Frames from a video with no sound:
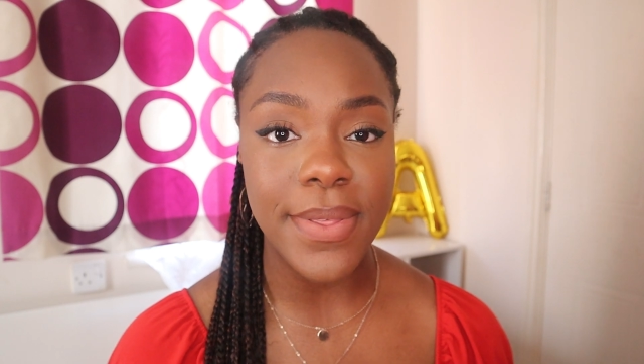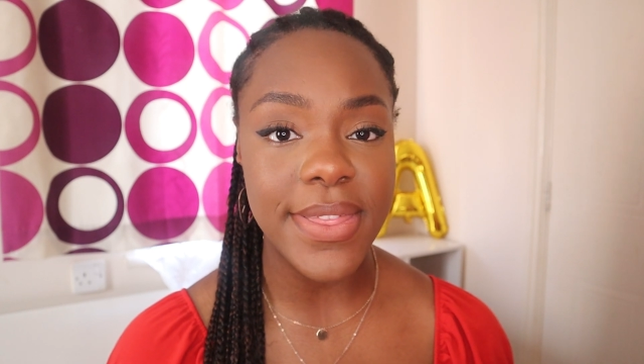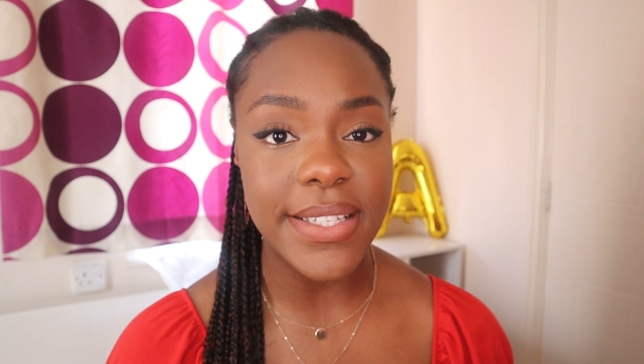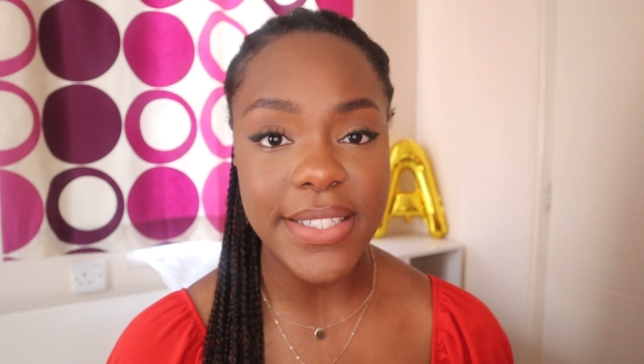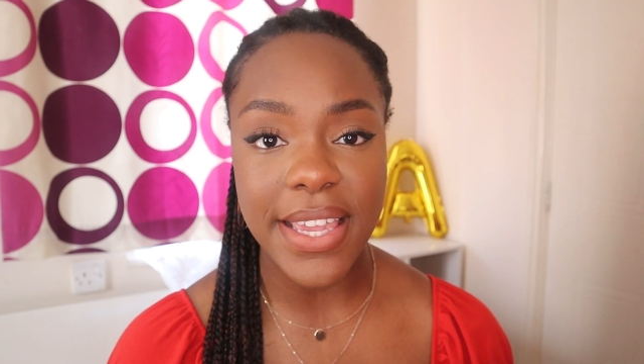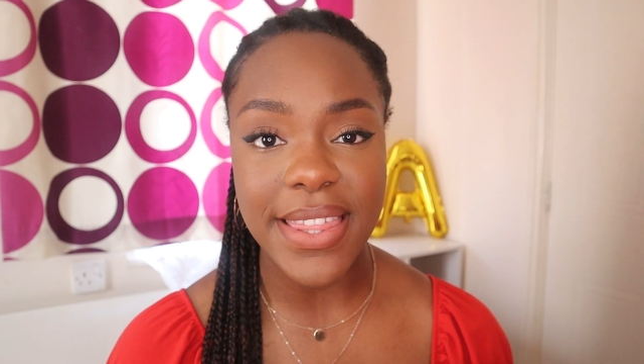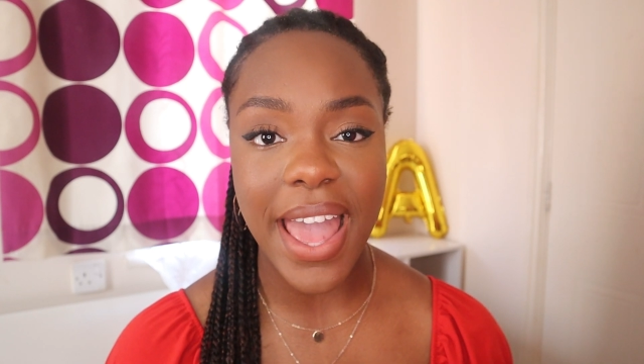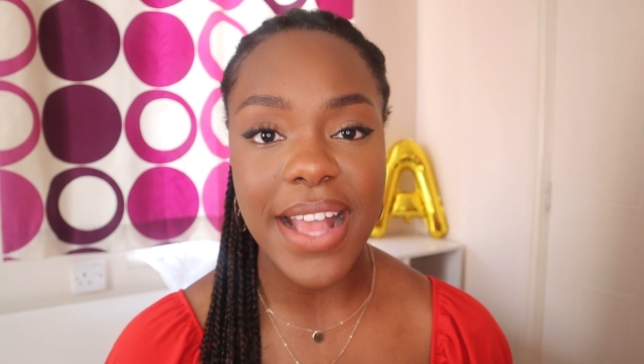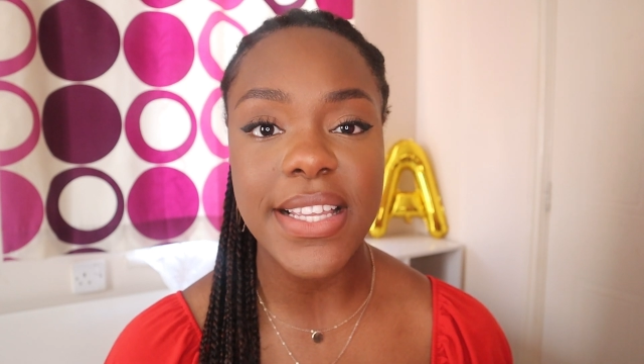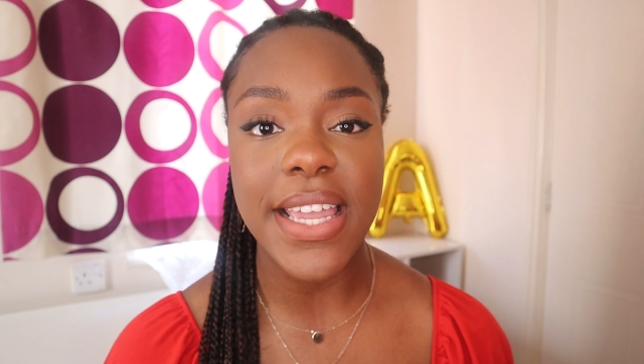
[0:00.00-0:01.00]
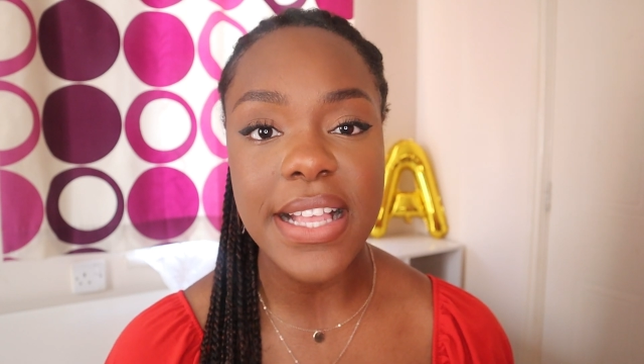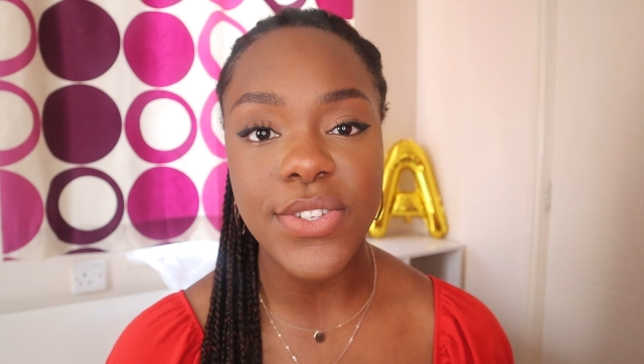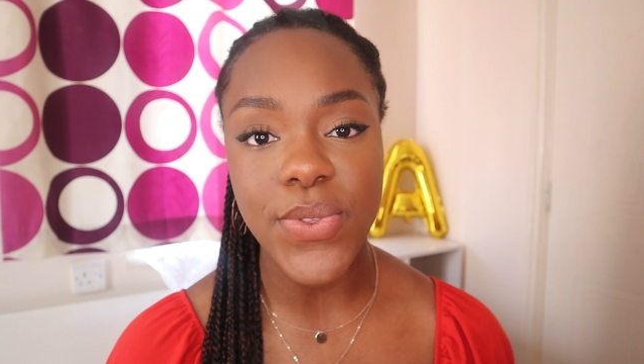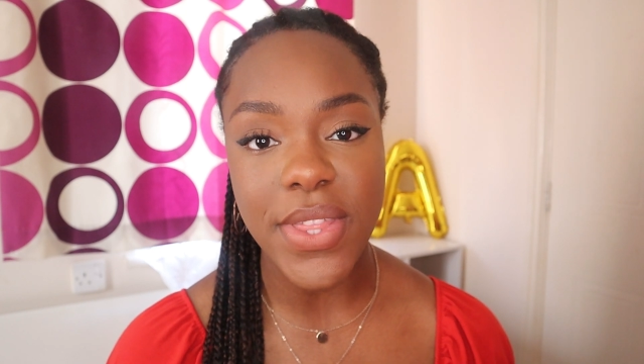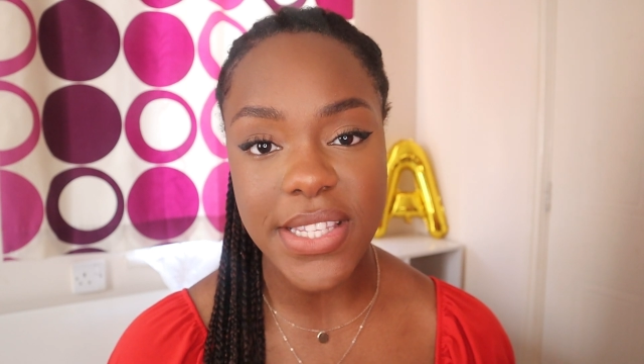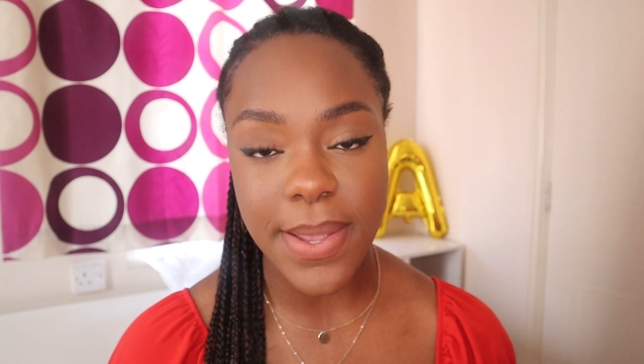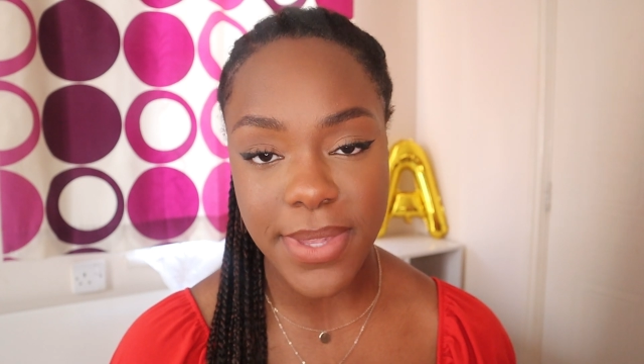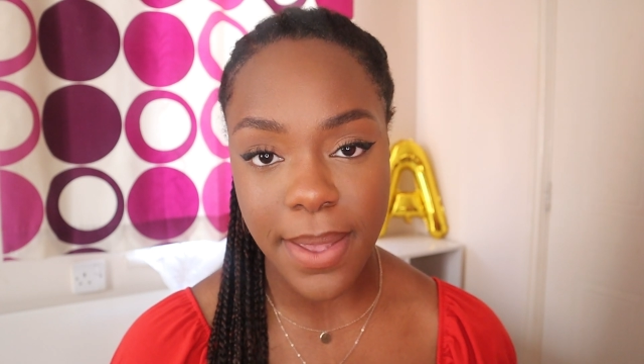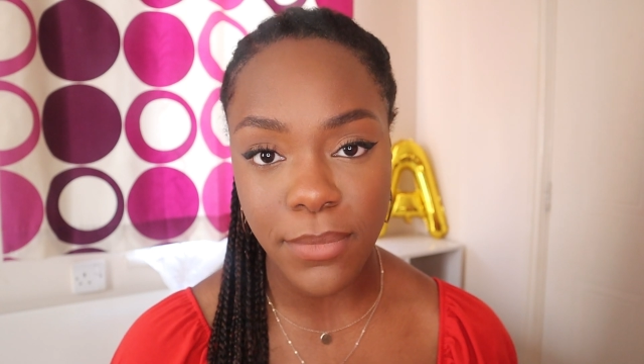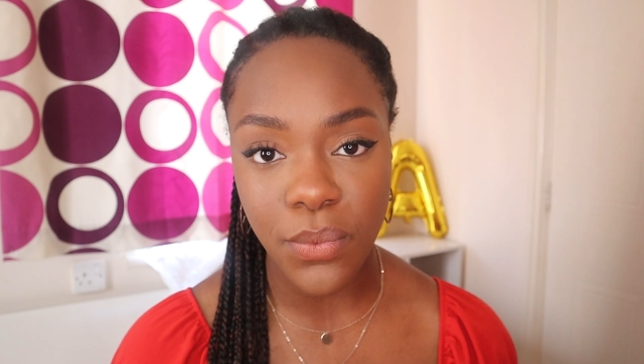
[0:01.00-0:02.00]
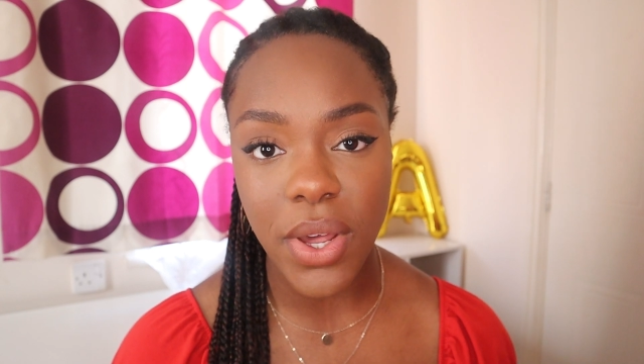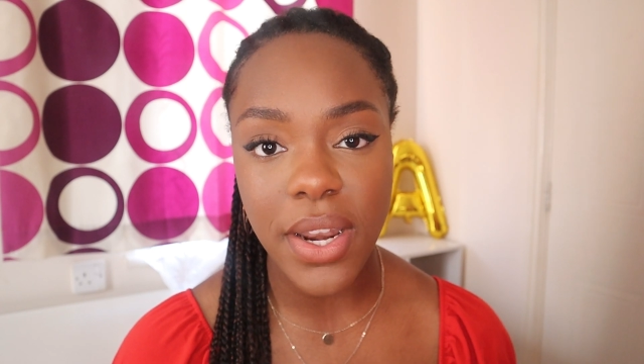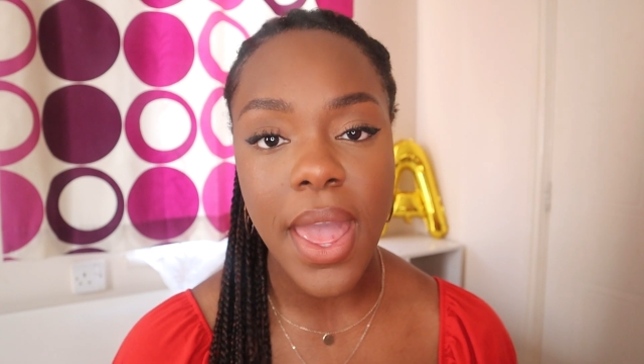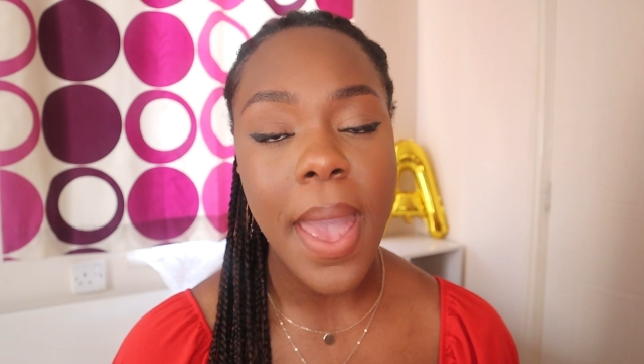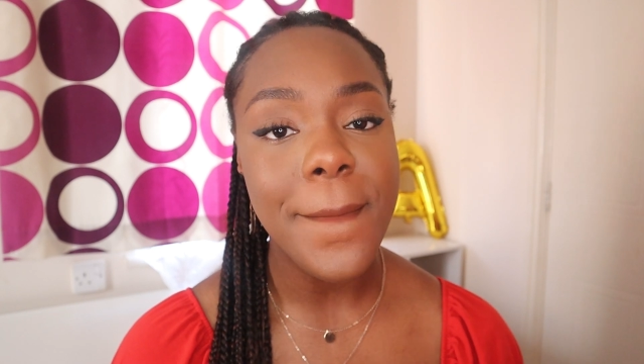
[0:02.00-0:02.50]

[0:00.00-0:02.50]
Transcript: But this year they had to cancel the September one